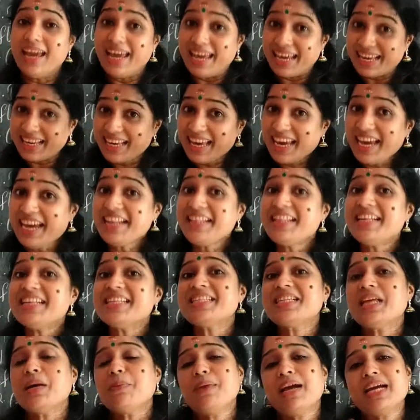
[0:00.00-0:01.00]
Again, the
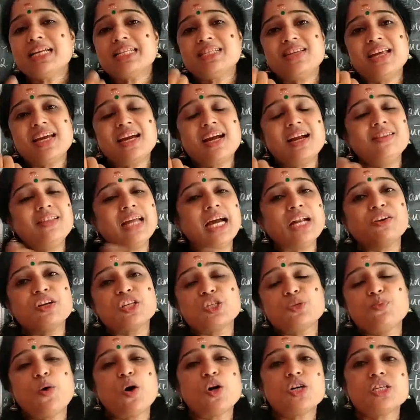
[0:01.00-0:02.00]
stem has taken that
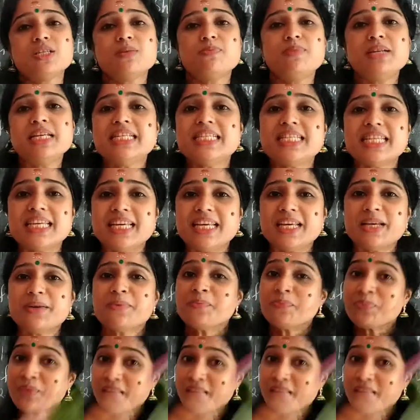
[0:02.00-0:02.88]
responsibility.